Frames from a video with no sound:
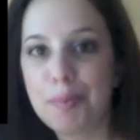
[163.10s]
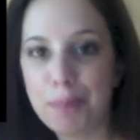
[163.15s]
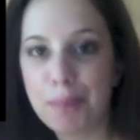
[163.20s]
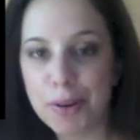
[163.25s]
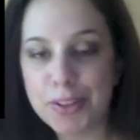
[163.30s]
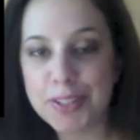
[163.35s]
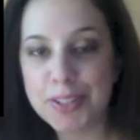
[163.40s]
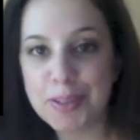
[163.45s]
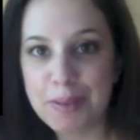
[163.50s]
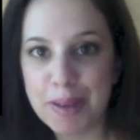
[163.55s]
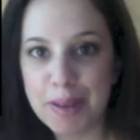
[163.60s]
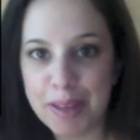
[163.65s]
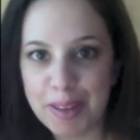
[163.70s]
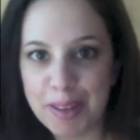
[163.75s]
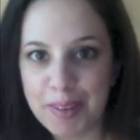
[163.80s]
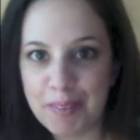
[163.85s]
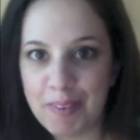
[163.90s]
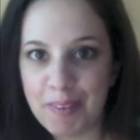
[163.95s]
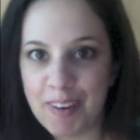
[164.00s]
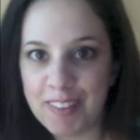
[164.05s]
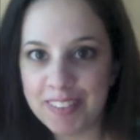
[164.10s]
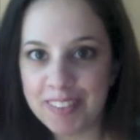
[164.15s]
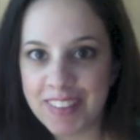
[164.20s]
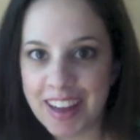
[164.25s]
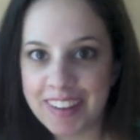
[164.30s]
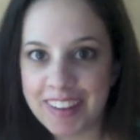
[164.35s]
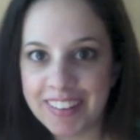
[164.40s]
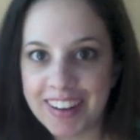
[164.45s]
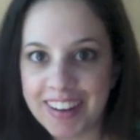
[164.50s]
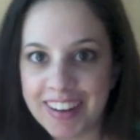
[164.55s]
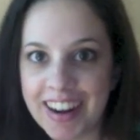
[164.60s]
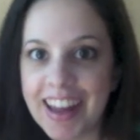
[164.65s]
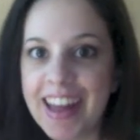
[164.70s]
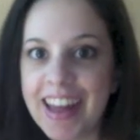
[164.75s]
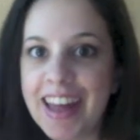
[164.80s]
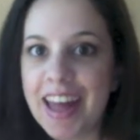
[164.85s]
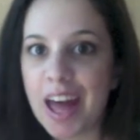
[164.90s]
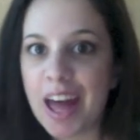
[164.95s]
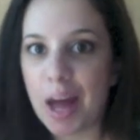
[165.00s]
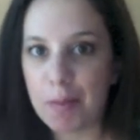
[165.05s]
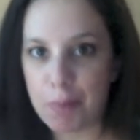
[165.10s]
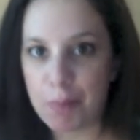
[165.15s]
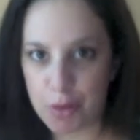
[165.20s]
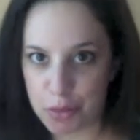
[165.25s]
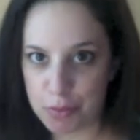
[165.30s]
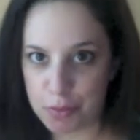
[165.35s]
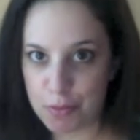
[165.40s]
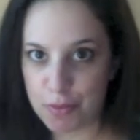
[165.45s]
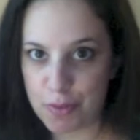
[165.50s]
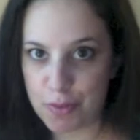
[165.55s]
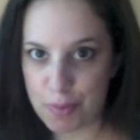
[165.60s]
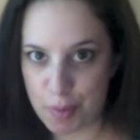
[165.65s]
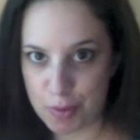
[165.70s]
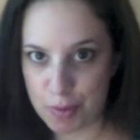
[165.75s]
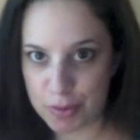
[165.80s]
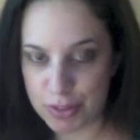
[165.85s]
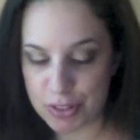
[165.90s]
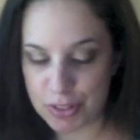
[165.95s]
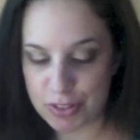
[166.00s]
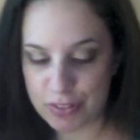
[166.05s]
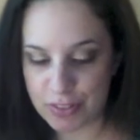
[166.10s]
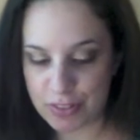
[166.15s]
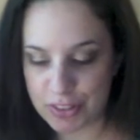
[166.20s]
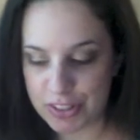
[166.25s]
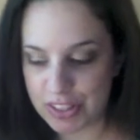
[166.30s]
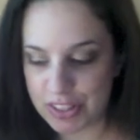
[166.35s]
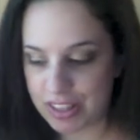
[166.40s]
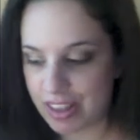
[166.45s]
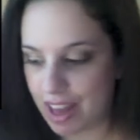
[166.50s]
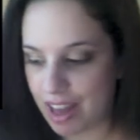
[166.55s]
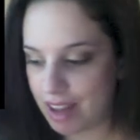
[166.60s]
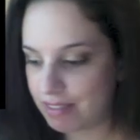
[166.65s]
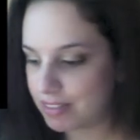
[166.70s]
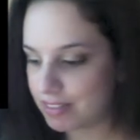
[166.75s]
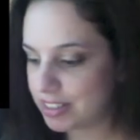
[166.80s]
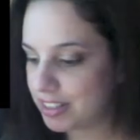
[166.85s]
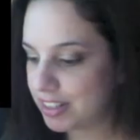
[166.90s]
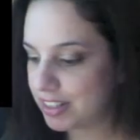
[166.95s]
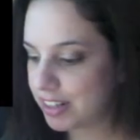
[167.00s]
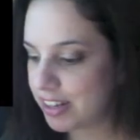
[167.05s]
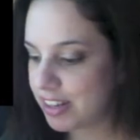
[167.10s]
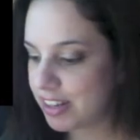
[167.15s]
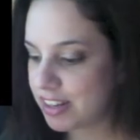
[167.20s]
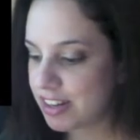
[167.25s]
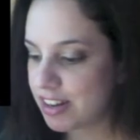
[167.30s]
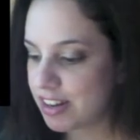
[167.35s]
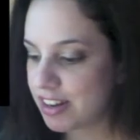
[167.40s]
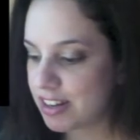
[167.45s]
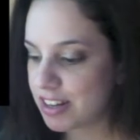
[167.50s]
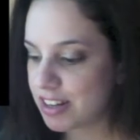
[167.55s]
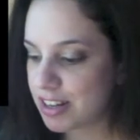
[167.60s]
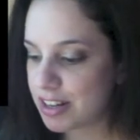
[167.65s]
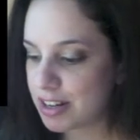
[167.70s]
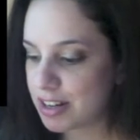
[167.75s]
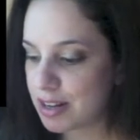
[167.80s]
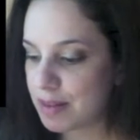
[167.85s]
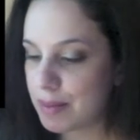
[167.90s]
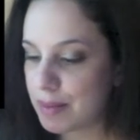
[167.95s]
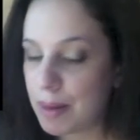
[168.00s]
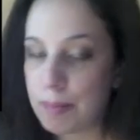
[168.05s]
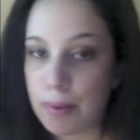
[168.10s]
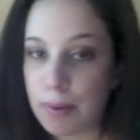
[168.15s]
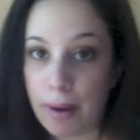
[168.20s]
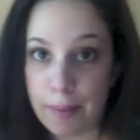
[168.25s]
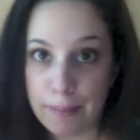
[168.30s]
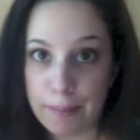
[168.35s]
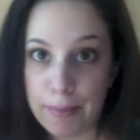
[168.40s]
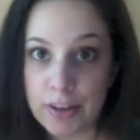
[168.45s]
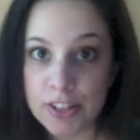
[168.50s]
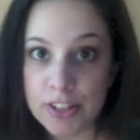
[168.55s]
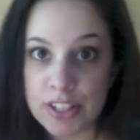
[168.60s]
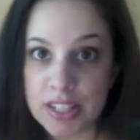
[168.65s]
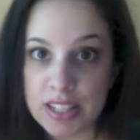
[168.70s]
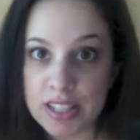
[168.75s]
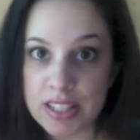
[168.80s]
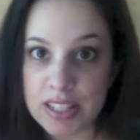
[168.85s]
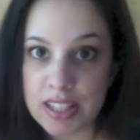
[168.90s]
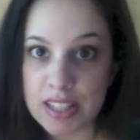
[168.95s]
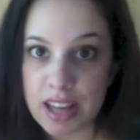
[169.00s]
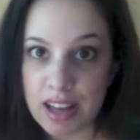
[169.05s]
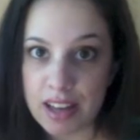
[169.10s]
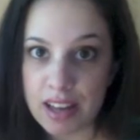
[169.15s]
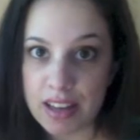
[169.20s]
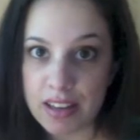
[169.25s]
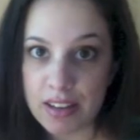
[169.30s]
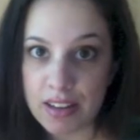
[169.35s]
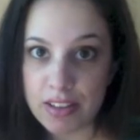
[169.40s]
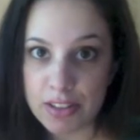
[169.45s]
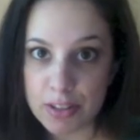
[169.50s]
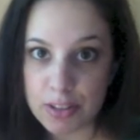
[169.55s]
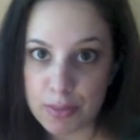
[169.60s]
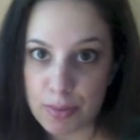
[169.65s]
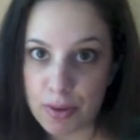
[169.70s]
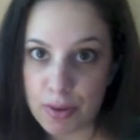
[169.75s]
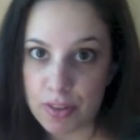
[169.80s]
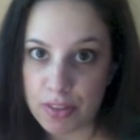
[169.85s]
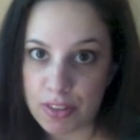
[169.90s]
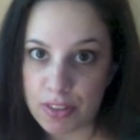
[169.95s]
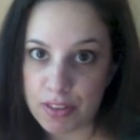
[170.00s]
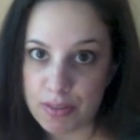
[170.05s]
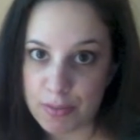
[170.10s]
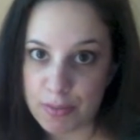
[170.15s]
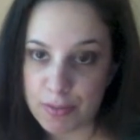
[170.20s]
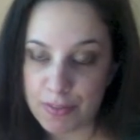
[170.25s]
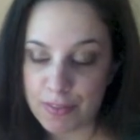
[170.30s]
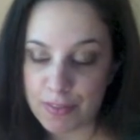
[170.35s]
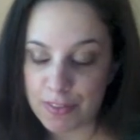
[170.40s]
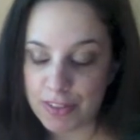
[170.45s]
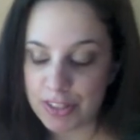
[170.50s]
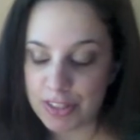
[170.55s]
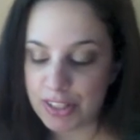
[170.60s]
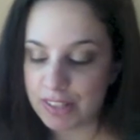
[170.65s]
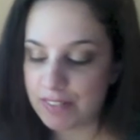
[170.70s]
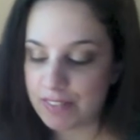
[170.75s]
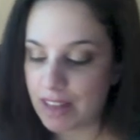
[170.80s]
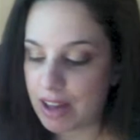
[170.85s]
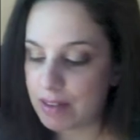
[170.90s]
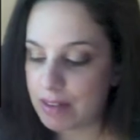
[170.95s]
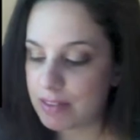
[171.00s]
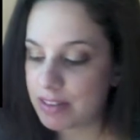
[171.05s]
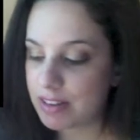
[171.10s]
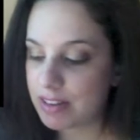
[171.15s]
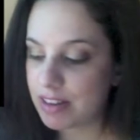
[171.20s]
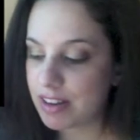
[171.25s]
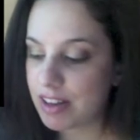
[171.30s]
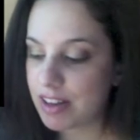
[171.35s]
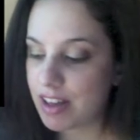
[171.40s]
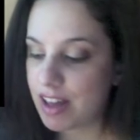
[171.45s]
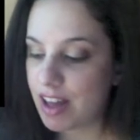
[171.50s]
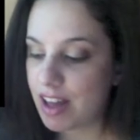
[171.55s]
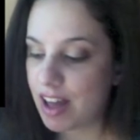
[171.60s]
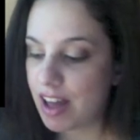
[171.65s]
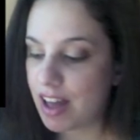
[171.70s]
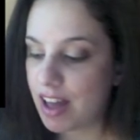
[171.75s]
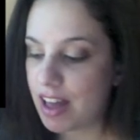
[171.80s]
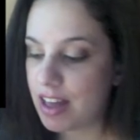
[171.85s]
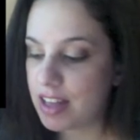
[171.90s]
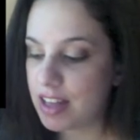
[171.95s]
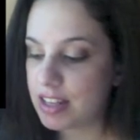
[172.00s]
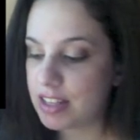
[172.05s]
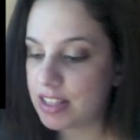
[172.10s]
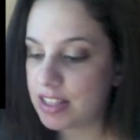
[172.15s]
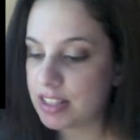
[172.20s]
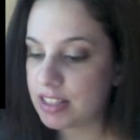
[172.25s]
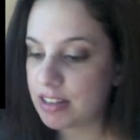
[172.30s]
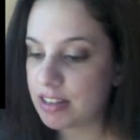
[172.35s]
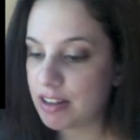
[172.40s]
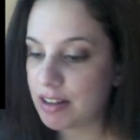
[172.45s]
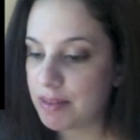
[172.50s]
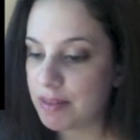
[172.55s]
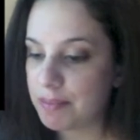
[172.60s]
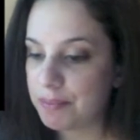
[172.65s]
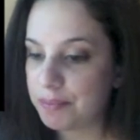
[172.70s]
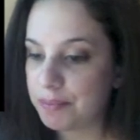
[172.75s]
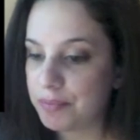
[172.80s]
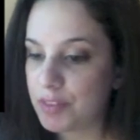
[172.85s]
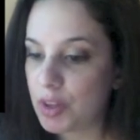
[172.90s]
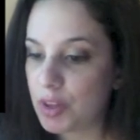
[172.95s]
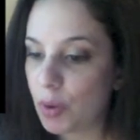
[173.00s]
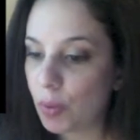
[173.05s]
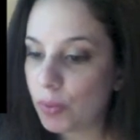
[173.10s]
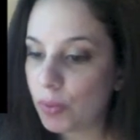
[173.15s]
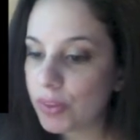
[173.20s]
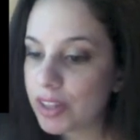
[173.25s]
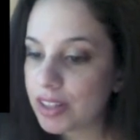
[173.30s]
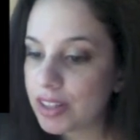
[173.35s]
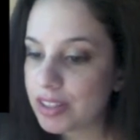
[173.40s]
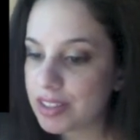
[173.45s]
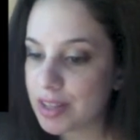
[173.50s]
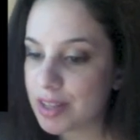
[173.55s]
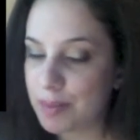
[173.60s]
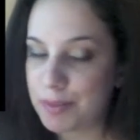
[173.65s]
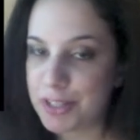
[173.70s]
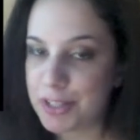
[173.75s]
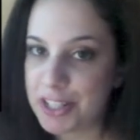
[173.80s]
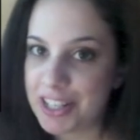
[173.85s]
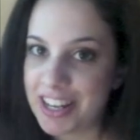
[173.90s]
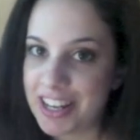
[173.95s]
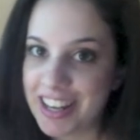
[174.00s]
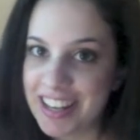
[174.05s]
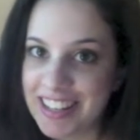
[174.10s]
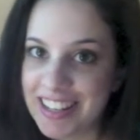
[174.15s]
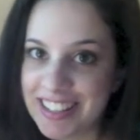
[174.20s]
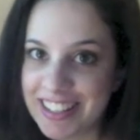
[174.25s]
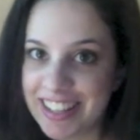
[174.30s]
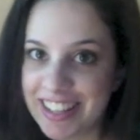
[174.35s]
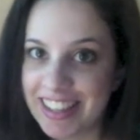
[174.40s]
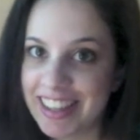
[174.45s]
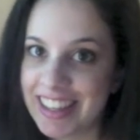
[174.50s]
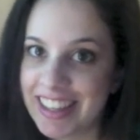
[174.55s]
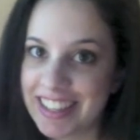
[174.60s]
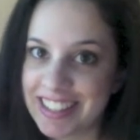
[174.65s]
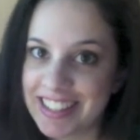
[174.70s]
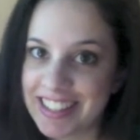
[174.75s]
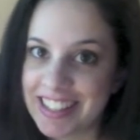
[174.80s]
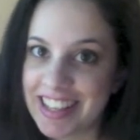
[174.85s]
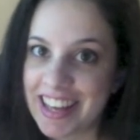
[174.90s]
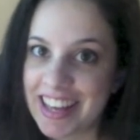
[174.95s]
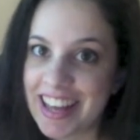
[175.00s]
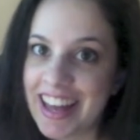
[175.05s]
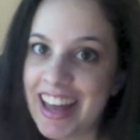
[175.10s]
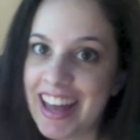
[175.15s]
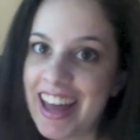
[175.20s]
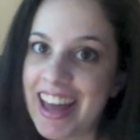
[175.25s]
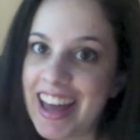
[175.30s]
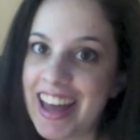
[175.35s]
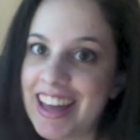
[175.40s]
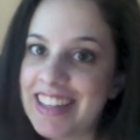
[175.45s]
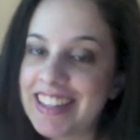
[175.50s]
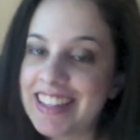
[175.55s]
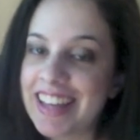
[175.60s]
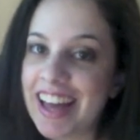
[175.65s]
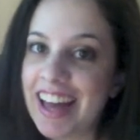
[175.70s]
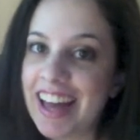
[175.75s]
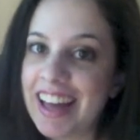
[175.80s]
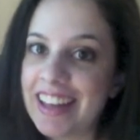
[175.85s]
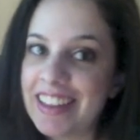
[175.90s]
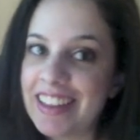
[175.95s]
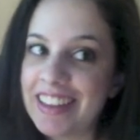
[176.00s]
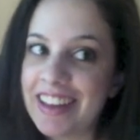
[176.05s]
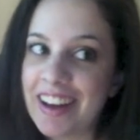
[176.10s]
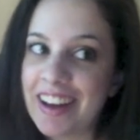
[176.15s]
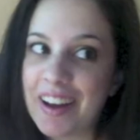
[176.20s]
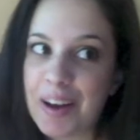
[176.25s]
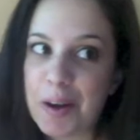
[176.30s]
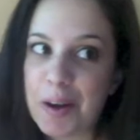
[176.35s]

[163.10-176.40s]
Perks of Being a Wallflower. I bought the movie poster version of that one. And Pride and Prejudice, I also bought the movie version of that one. And the only exception to this is that